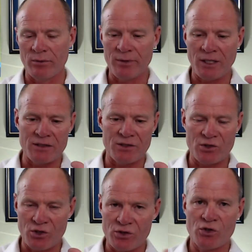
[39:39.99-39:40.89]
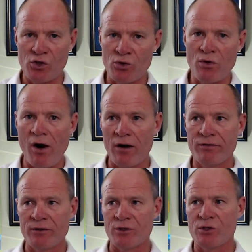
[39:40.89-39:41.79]
because it's just too hard
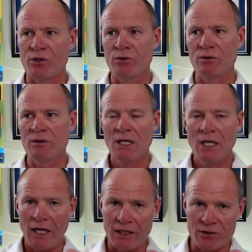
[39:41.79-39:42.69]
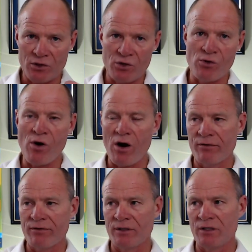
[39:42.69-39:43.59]
for the student and it's too hard
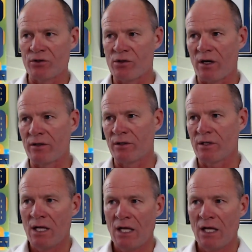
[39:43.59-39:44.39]
for the instructors,